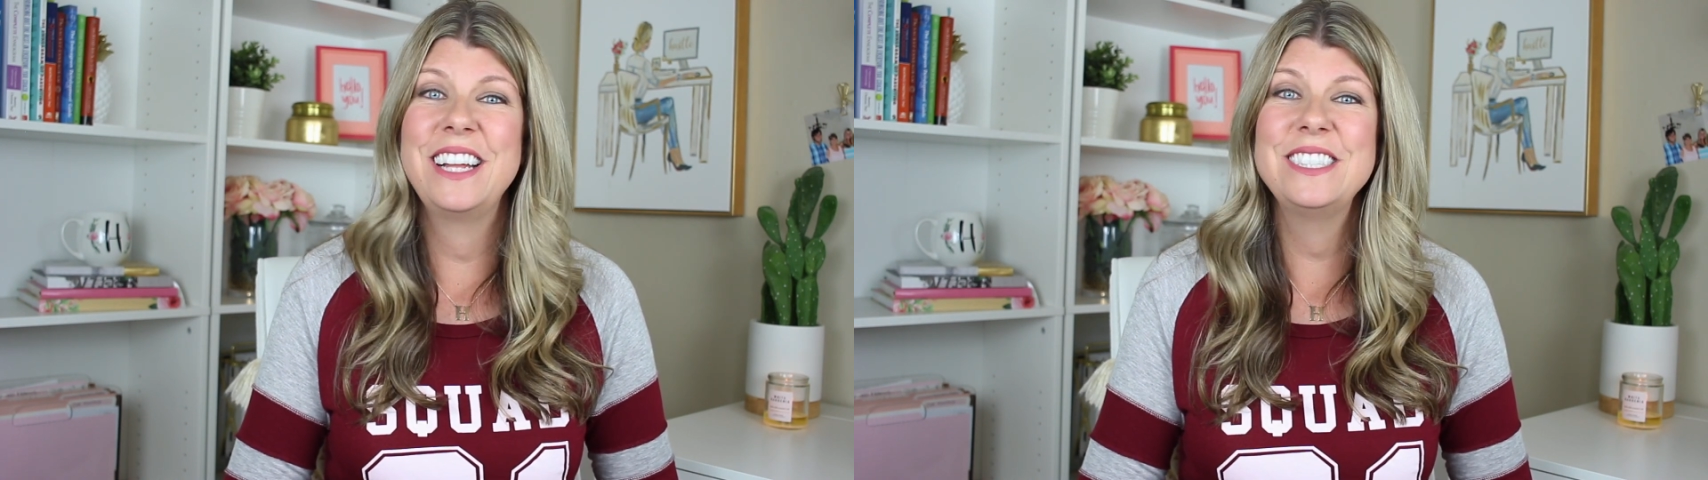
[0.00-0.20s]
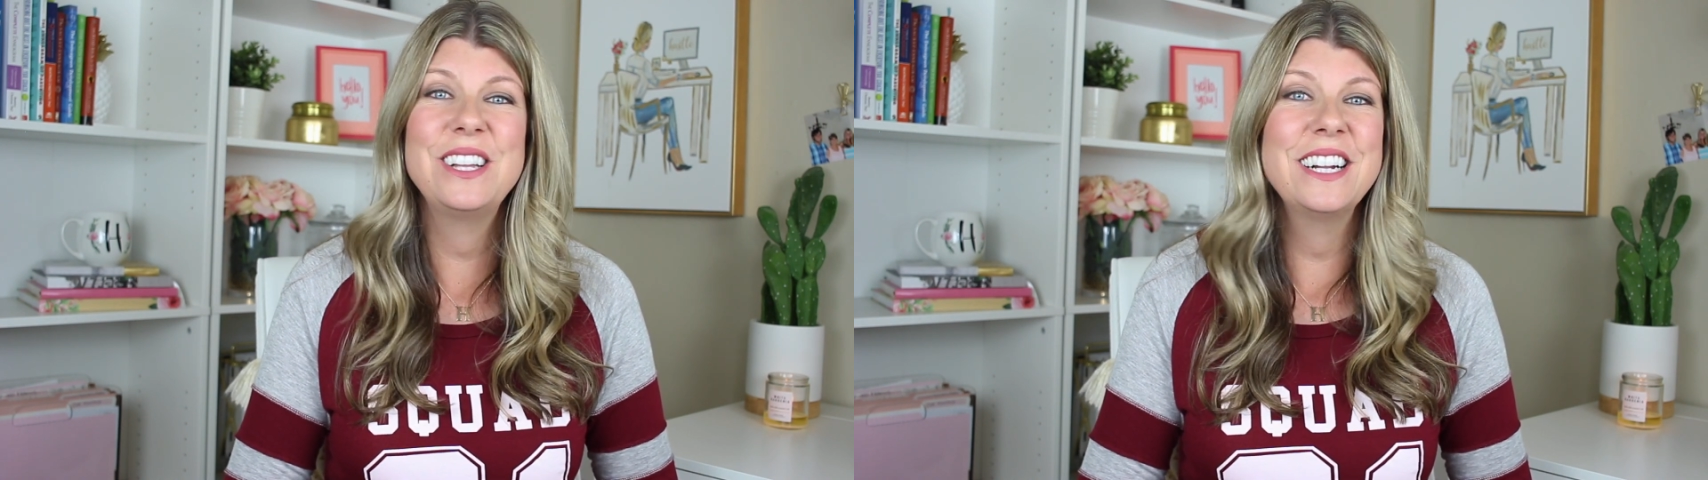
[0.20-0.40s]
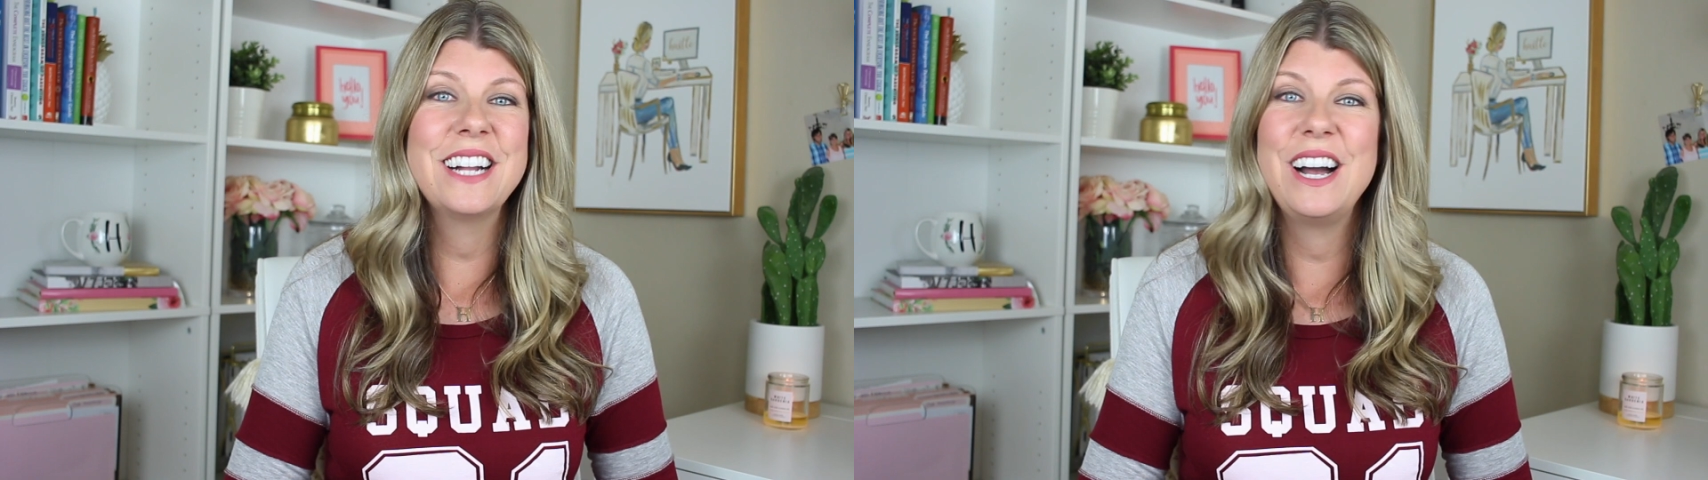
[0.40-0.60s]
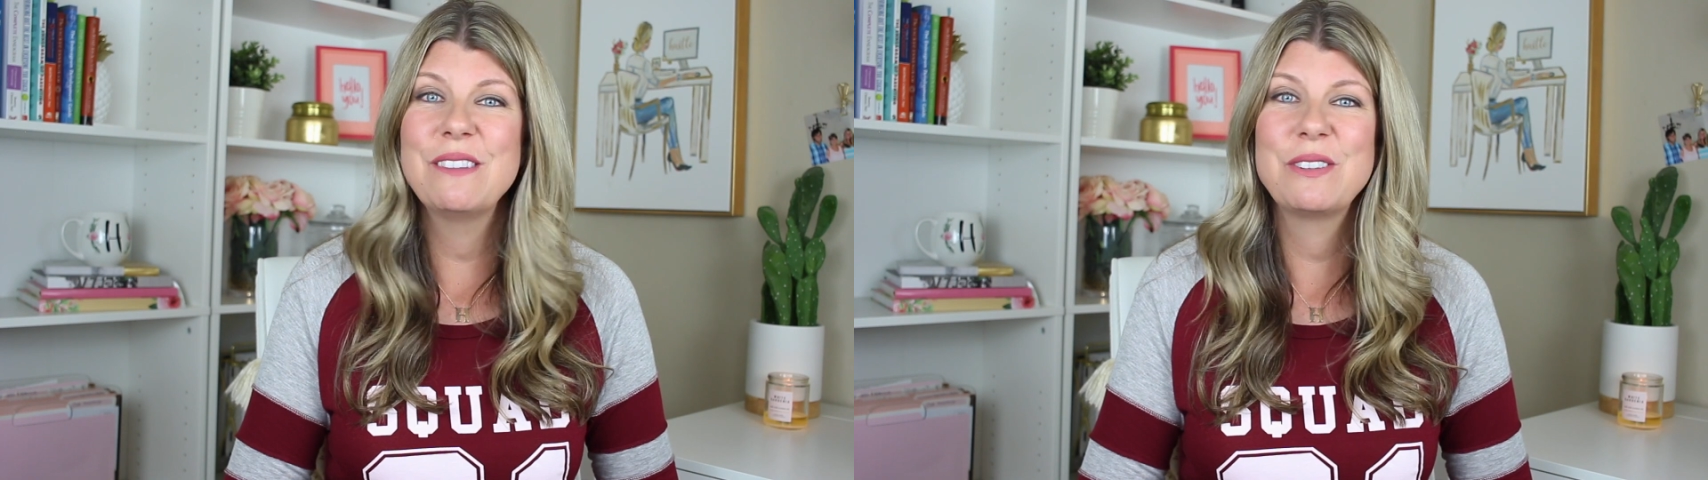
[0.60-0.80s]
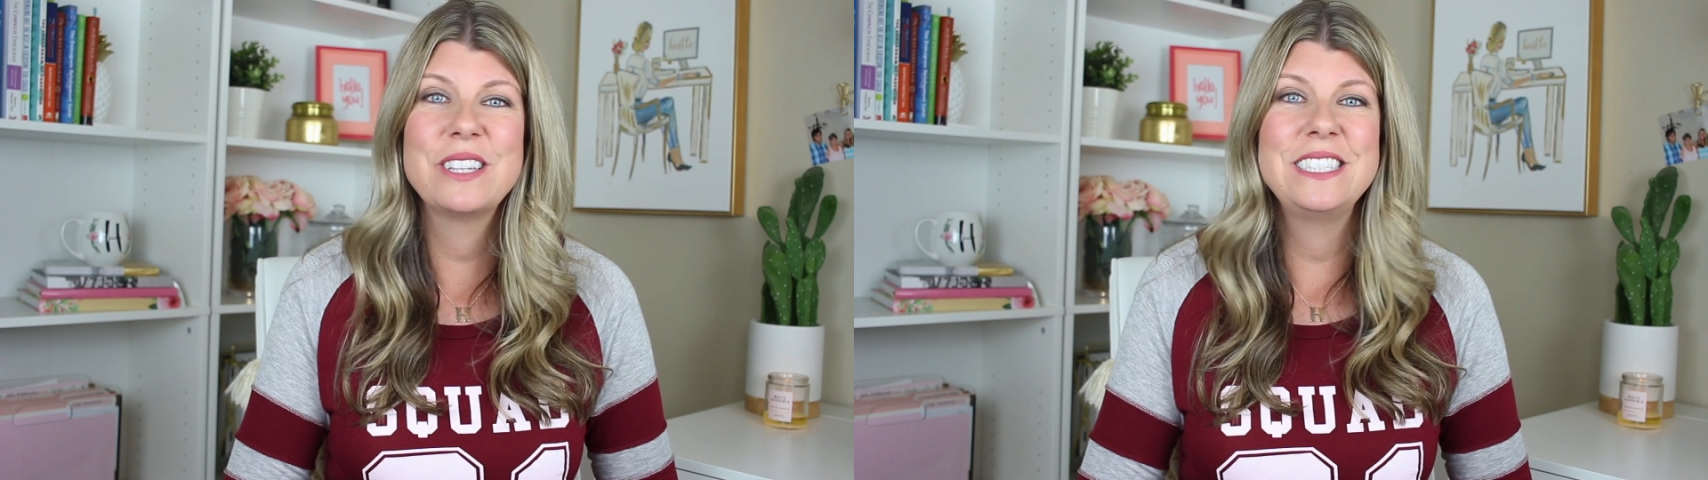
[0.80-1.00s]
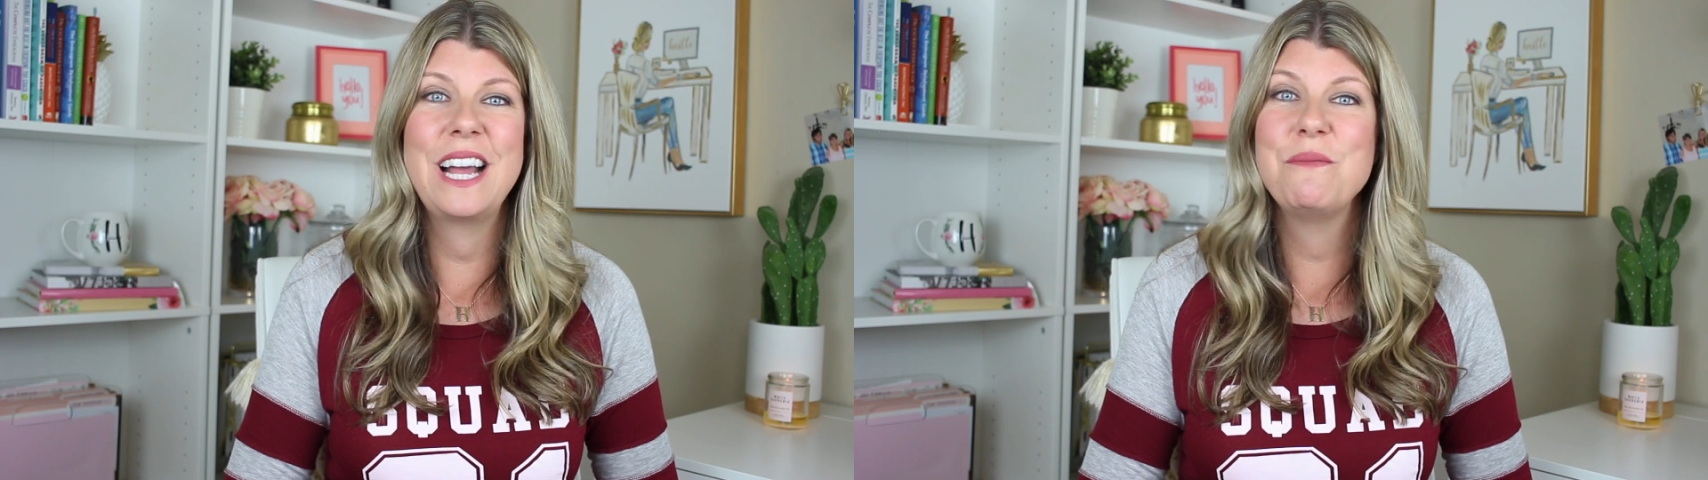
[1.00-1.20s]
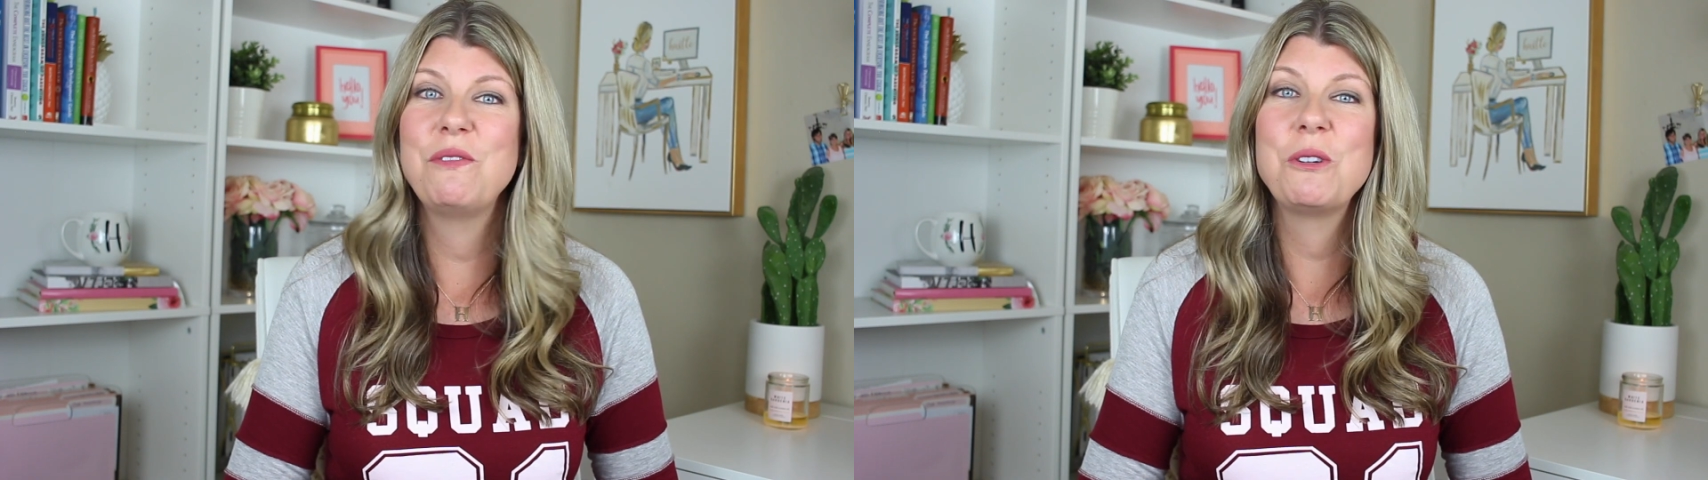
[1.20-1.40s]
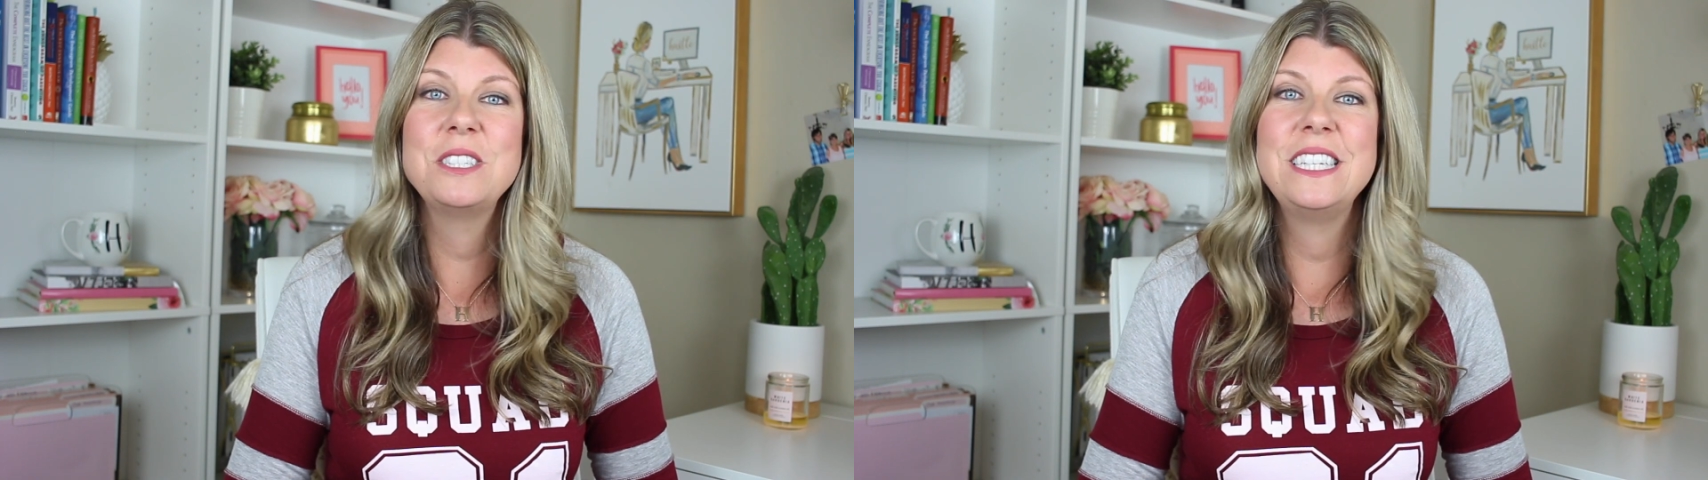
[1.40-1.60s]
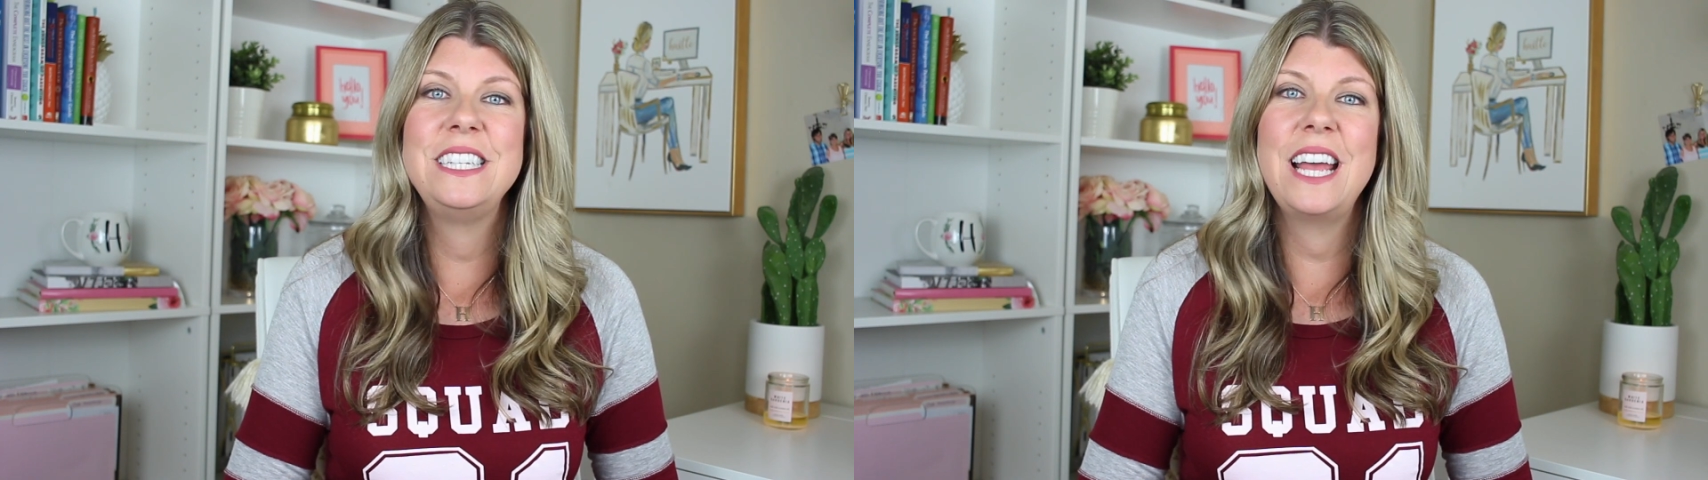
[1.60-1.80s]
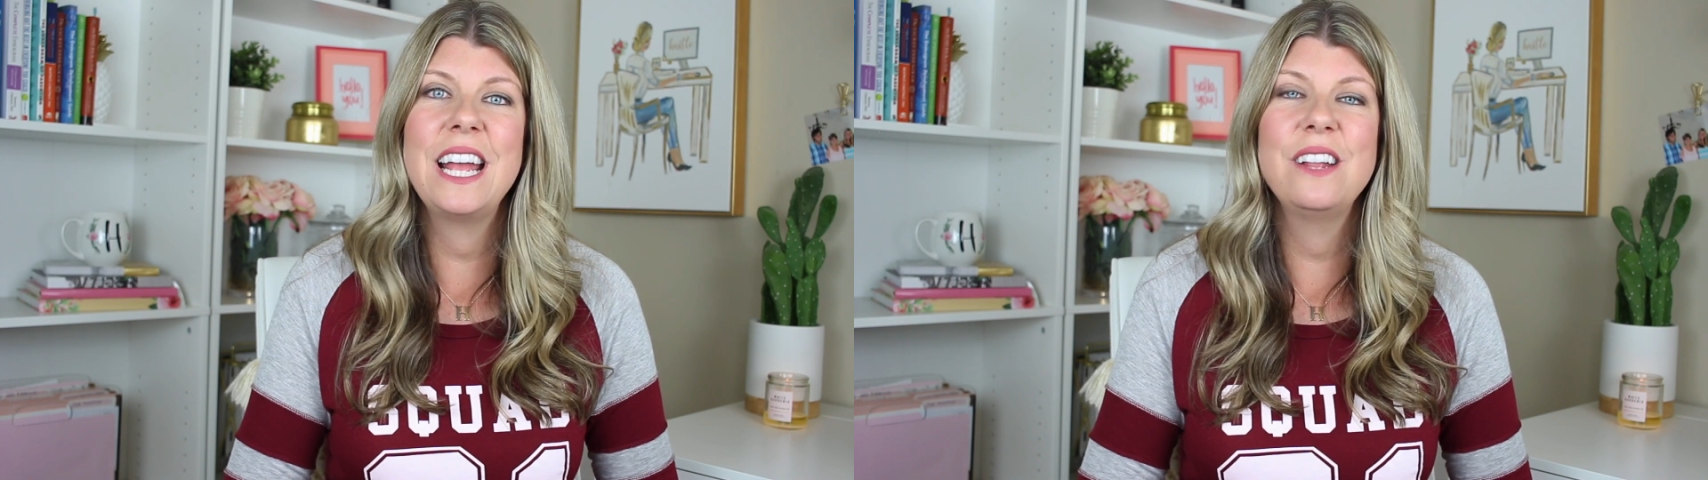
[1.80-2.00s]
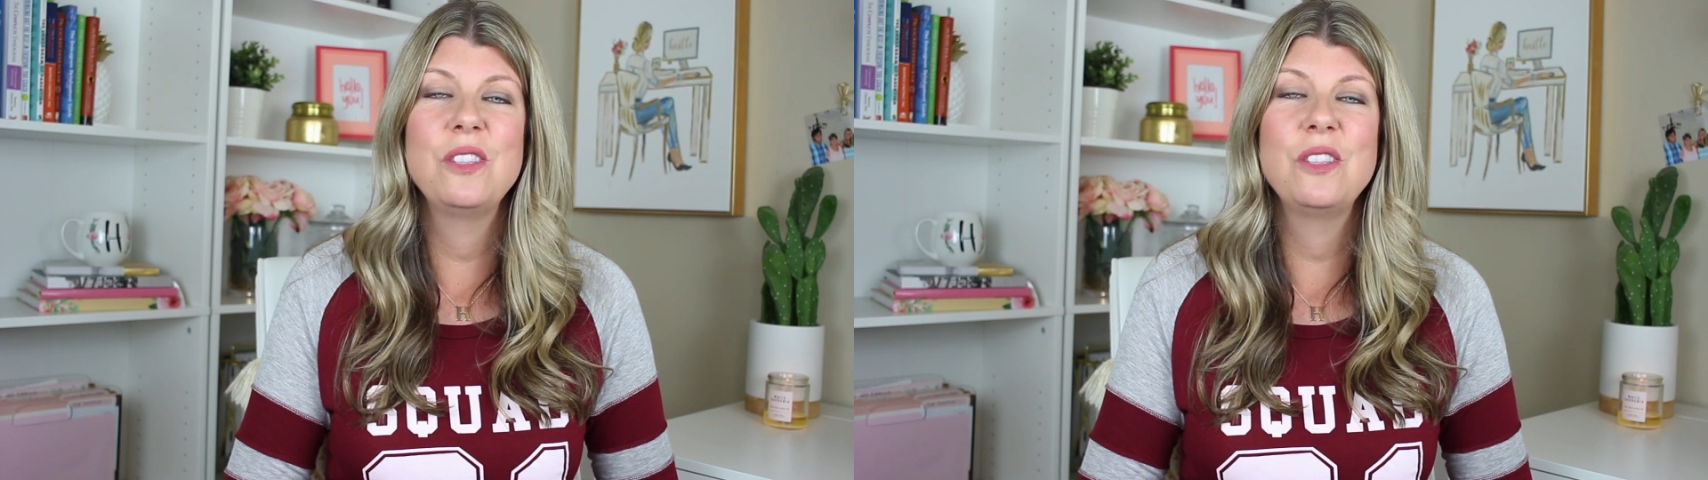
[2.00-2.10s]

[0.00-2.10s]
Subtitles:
That's all I got for the Type 4 today,